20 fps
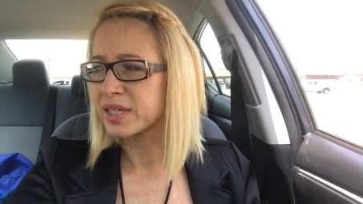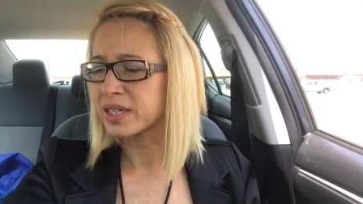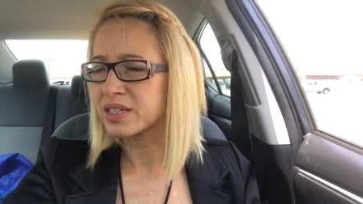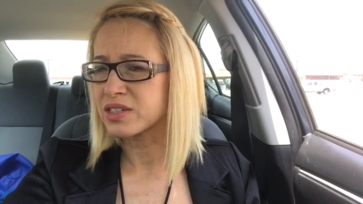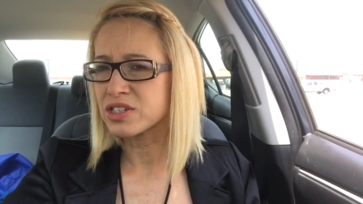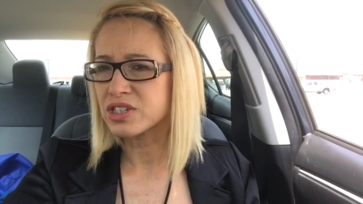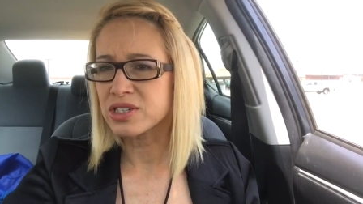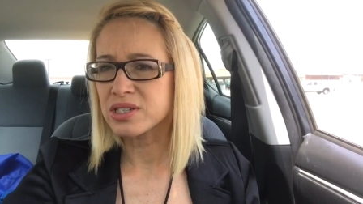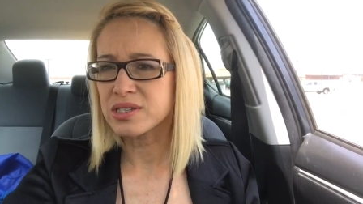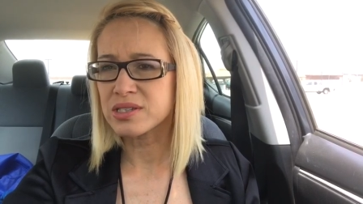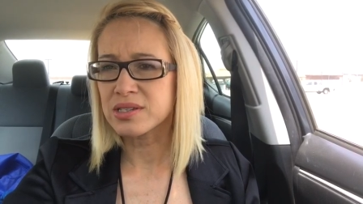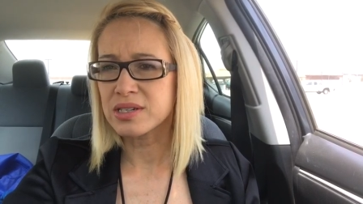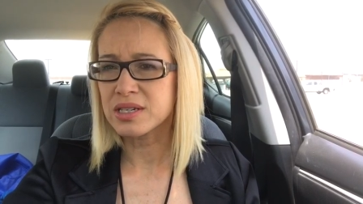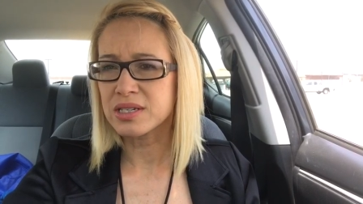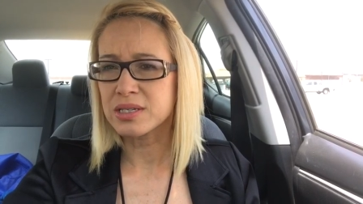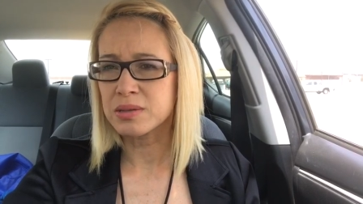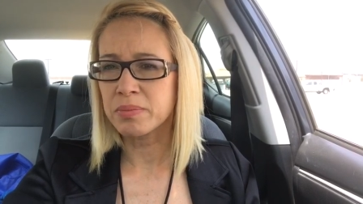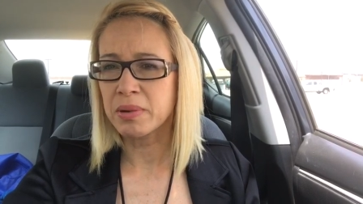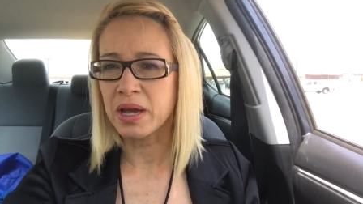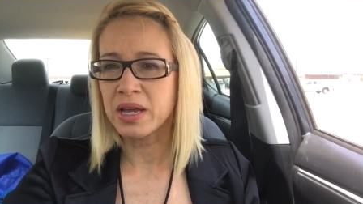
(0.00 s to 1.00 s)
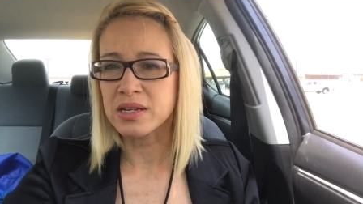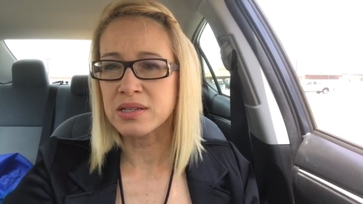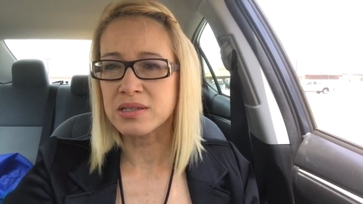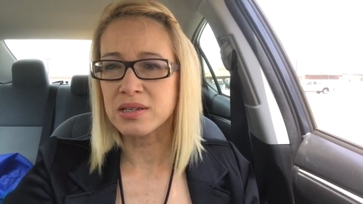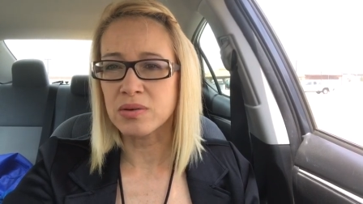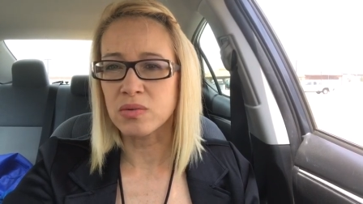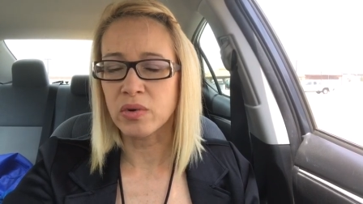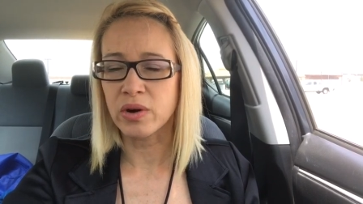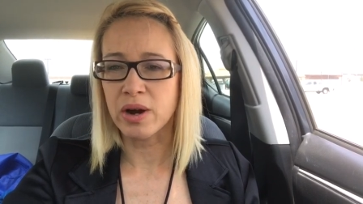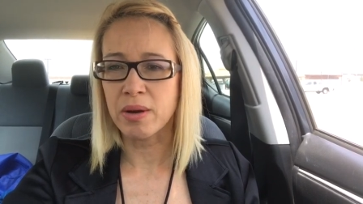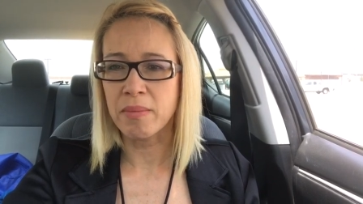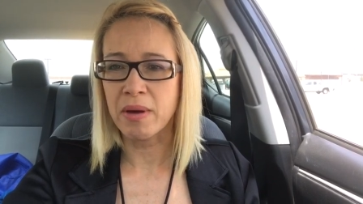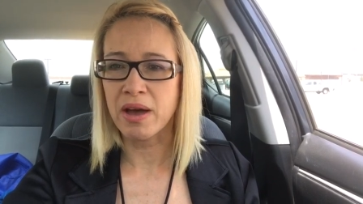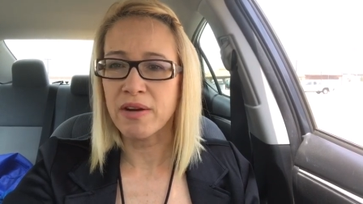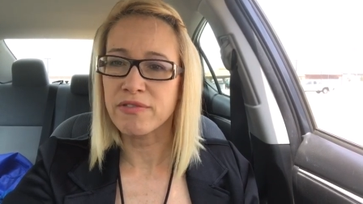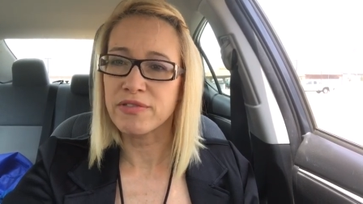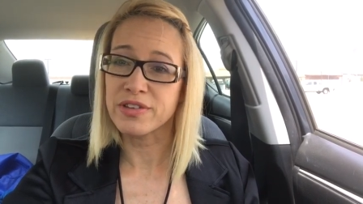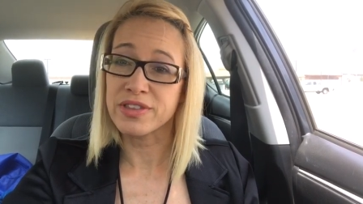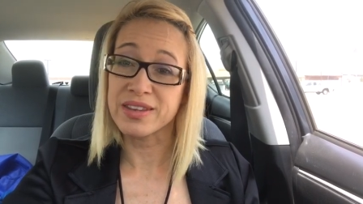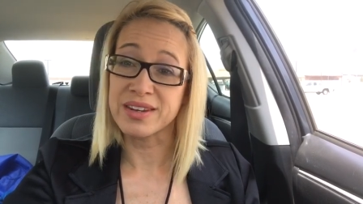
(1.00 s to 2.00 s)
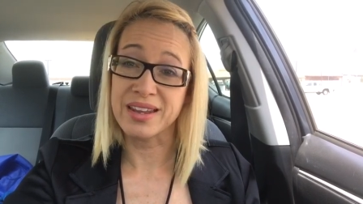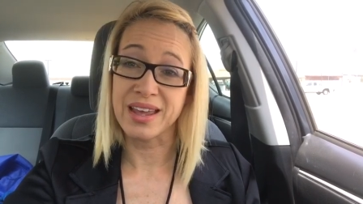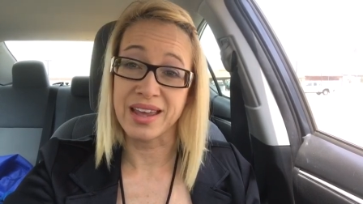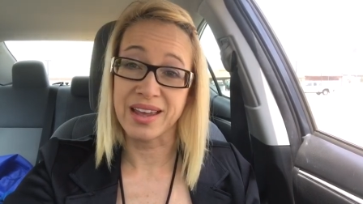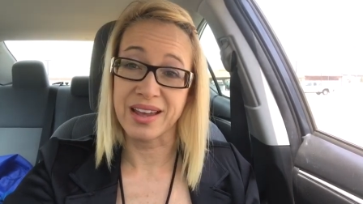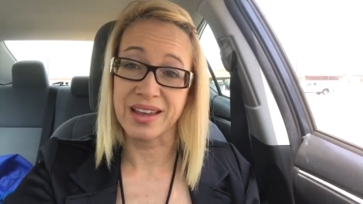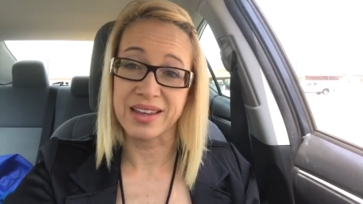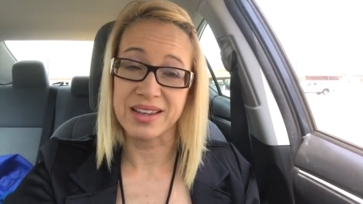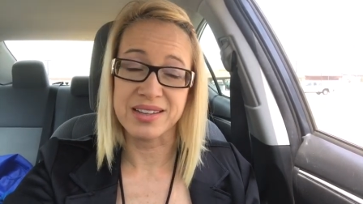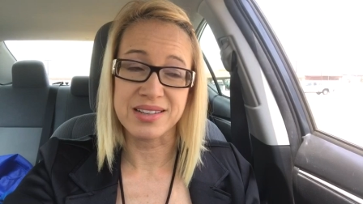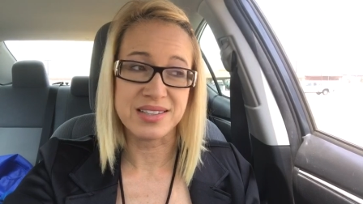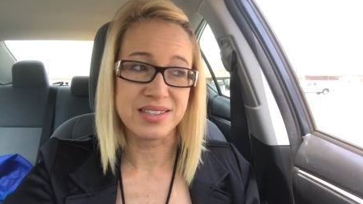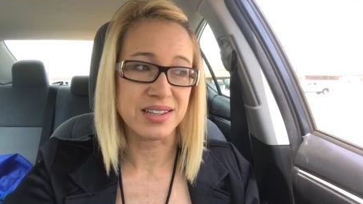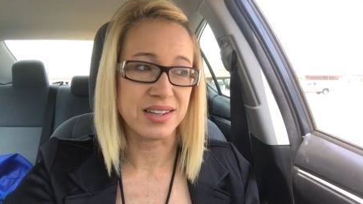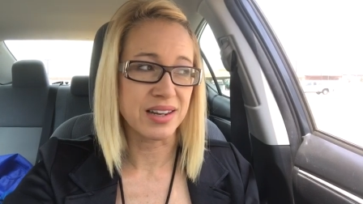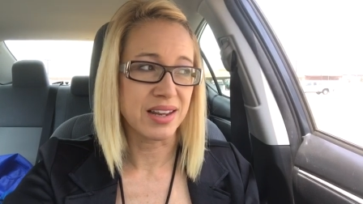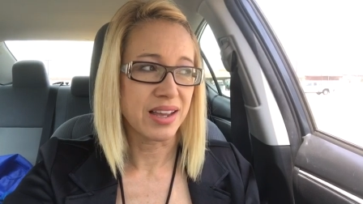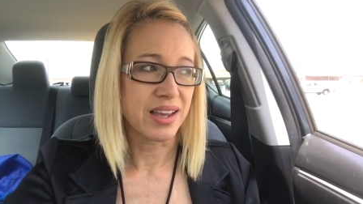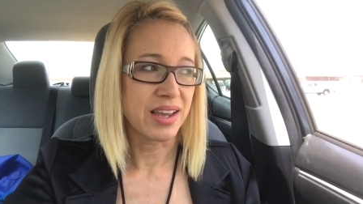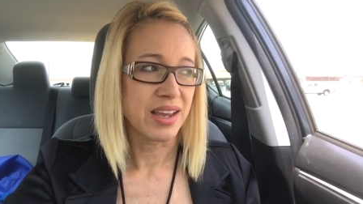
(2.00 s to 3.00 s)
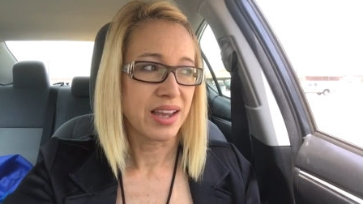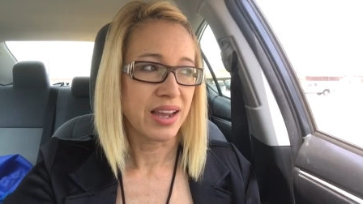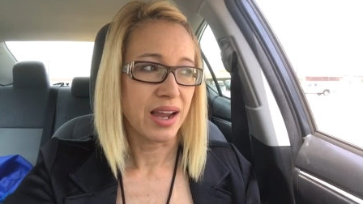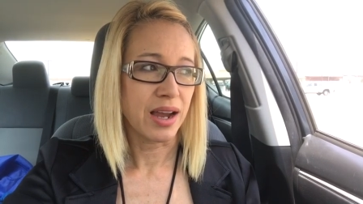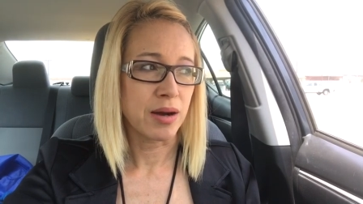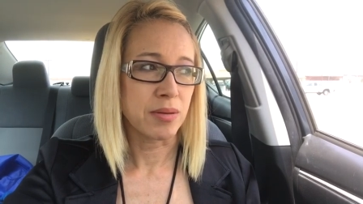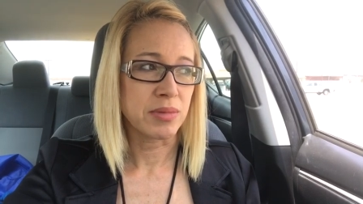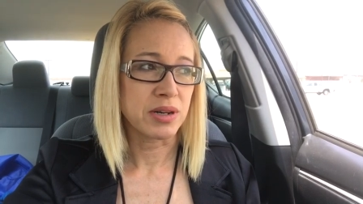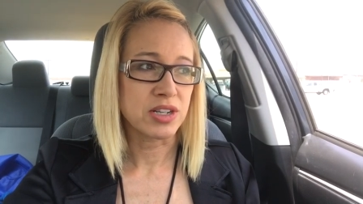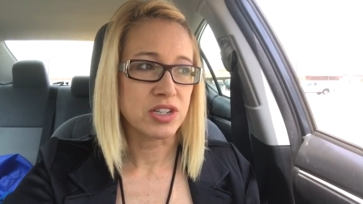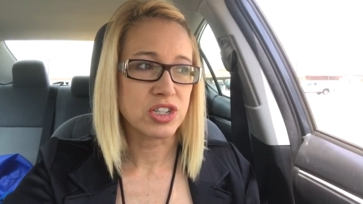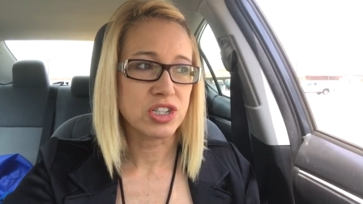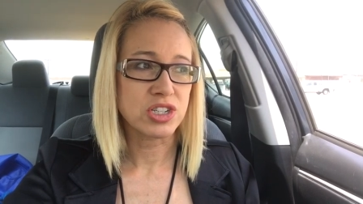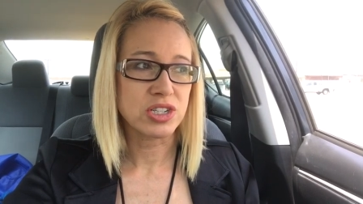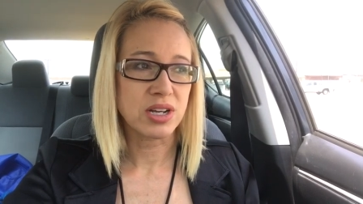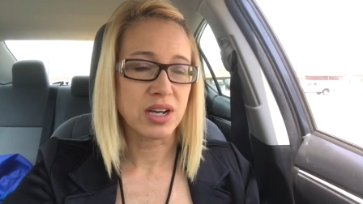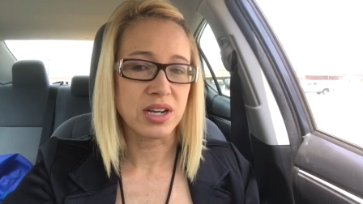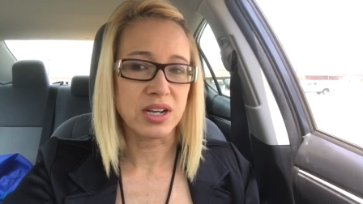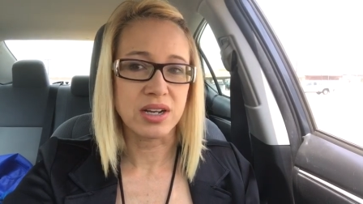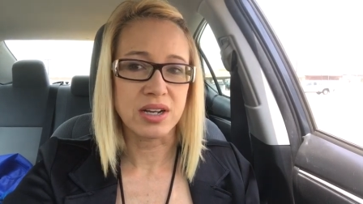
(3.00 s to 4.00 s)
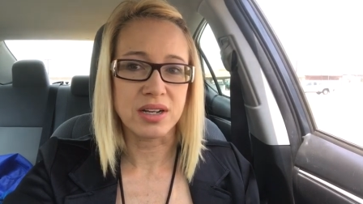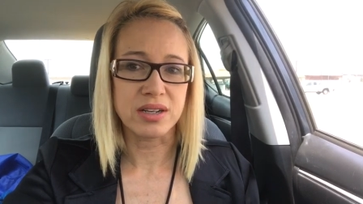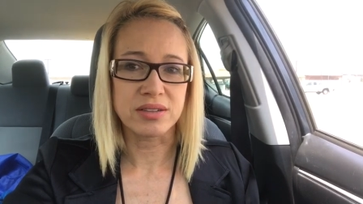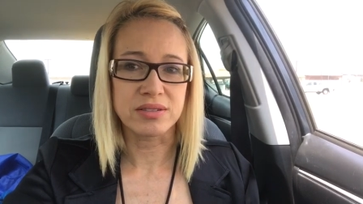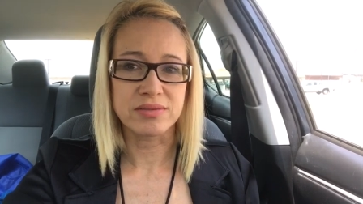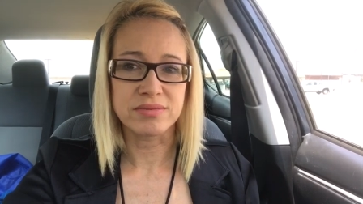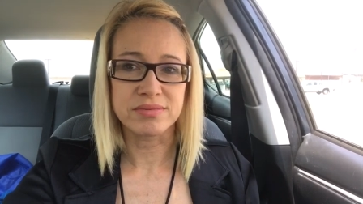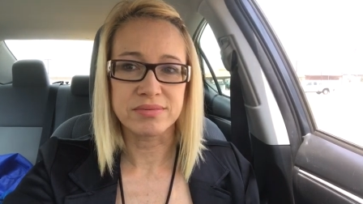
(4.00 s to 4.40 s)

it just, it depends on where I'm at for the day, I guess, and how much uh,